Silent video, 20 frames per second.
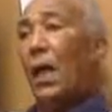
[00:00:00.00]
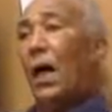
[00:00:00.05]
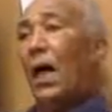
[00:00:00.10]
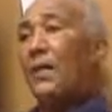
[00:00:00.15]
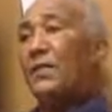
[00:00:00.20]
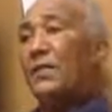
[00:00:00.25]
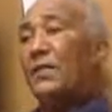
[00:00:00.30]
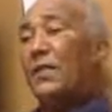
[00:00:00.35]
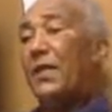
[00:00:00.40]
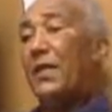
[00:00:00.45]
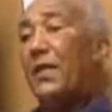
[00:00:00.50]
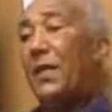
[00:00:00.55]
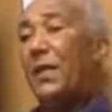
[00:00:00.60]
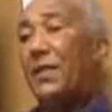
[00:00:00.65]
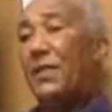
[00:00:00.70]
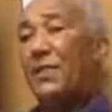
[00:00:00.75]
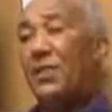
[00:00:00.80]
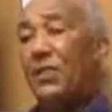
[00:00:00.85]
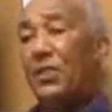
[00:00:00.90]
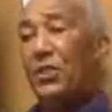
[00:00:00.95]
I'd say
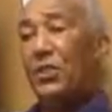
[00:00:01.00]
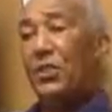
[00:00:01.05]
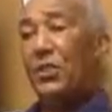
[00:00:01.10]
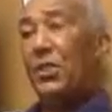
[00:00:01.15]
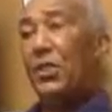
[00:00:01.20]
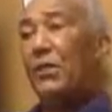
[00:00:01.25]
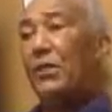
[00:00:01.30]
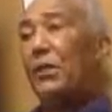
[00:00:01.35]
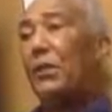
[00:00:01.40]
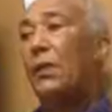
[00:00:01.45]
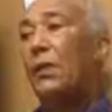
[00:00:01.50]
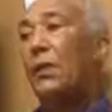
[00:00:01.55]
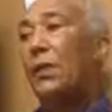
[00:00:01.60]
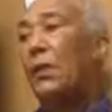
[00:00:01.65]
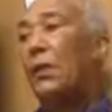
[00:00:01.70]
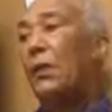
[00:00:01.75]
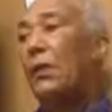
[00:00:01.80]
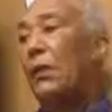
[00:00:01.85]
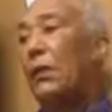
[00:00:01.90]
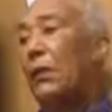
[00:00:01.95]
listen to it,
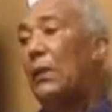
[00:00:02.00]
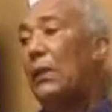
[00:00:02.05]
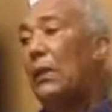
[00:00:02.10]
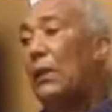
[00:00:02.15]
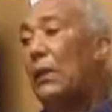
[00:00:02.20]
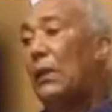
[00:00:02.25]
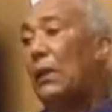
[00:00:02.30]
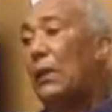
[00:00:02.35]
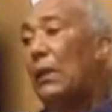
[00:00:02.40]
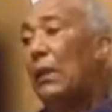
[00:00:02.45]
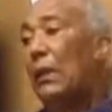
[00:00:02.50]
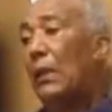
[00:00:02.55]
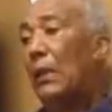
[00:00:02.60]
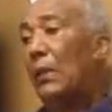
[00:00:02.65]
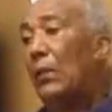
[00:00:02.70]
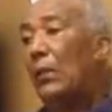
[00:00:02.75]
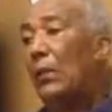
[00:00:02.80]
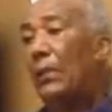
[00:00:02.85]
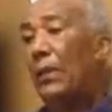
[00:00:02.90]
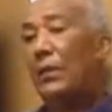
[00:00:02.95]

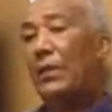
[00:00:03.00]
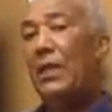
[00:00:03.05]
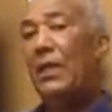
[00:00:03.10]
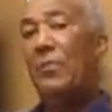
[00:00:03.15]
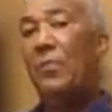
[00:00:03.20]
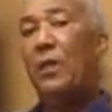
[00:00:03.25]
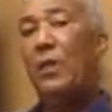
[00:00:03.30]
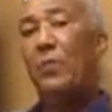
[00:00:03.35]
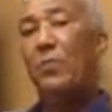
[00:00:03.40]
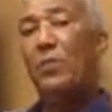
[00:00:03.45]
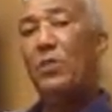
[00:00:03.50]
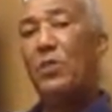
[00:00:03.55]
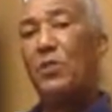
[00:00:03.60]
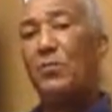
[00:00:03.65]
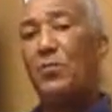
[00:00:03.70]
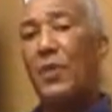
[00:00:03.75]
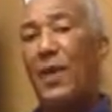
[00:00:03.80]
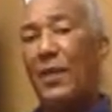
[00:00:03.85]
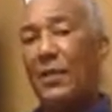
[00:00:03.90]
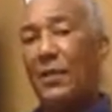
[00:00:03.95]
but keep it in
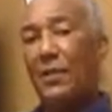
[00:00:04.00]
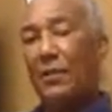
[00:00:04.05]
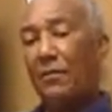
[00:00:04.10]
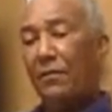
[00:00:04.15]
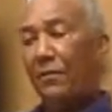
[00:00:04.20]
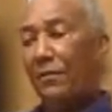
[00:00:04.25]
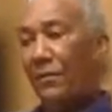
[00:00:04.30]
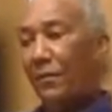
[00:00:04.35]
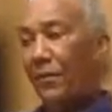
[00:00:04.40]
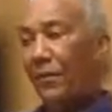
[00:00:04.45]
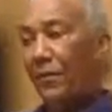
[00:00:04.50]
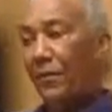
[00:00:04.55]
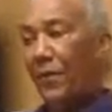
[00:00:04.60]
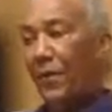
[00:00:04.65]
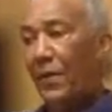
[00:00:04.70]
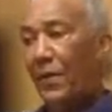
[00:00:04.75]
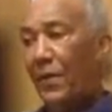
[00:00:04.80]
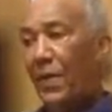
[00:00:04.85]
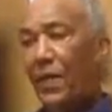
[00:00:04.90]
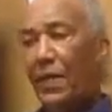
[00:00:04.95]
perspective
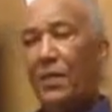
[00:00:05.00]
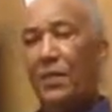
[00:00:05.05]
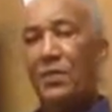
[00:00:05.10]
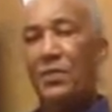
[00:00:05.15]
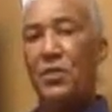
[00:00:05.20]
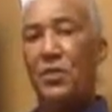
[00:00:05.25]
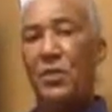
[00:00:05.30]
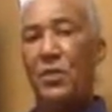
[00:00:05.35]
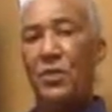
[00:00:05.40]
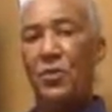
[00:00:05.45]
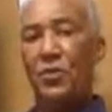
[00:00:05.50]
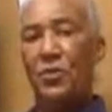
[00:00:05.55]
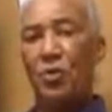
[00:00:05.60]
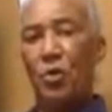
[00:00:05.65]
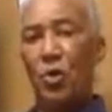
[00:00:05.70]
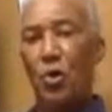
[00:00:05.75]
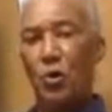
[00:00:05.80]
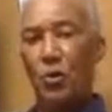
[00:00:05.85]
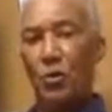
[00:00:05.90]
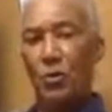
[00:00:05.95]
and consider the
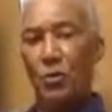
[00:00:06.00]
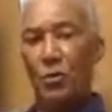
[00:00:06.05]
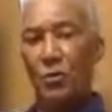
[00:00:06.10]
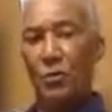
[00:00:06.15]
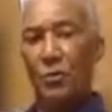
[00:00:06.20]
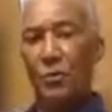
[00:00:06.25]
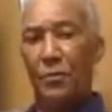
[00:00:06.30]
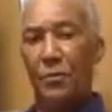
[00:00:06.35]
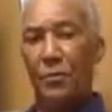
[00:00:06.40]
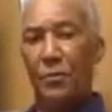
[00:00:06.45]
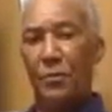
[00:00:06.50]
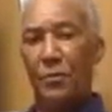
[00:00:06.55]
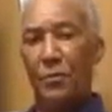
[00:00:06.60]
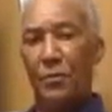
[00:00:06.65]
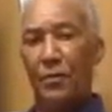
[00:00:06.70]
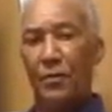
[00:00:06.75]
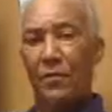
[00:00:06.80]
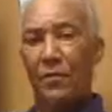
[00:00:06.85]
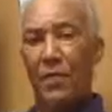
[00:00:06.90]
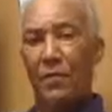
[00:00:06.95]
source
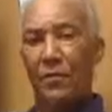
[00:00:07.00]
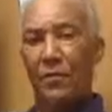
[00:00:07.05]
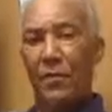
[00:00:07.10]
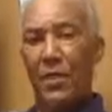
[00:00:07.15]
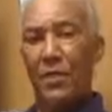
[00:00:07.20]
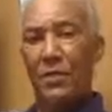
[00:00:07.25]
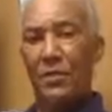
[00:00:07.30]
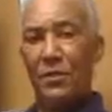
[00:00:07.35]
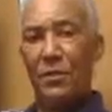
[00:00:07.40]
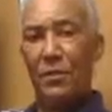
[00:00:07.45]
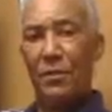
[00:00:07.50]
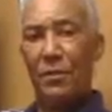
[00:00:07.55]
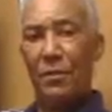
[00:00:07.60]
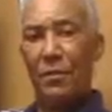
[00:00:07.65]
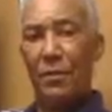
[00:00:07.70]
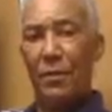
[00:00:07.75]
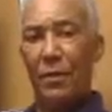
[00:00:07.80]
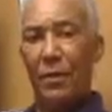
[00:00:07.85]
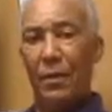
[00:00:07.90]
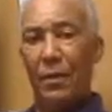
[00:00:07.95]
of the information
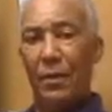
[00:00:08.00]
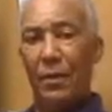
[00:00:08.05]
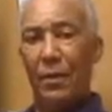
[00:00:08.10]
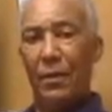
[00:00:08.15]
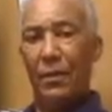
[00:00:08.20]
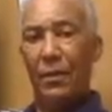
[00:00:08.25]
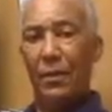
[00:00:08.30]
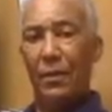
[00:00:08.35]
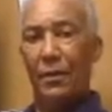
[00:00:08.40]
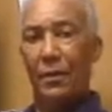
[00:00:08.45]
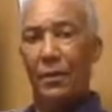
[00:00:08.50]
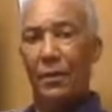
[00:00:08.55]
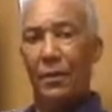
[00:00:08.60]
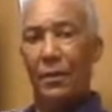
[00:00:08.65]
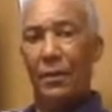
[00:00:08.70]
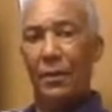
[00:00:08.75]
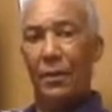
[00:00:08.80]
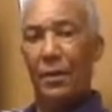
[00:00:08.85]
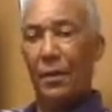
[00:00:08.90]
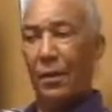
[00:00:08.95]
or
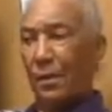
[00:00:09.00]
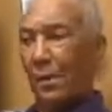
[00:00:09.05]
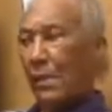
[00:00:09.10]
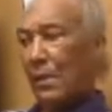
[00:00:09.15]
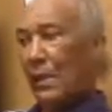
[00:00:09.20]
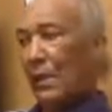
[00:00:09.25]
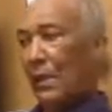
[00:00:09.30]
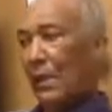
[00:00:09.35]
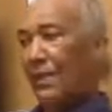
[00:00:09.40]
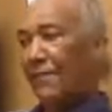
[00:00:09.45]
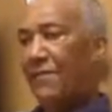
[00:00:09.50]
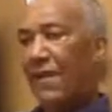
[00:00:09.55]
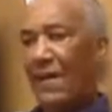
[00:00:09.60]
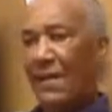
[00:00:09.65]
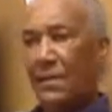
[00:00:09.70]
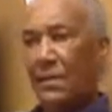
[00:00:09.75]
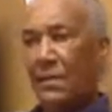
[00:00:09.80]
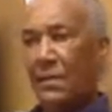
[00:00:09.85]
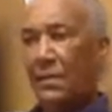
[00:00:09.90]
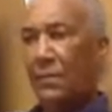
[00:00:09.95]
the
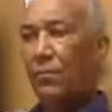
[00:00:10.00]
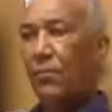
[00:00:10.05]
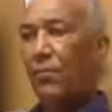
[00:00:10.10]
advice.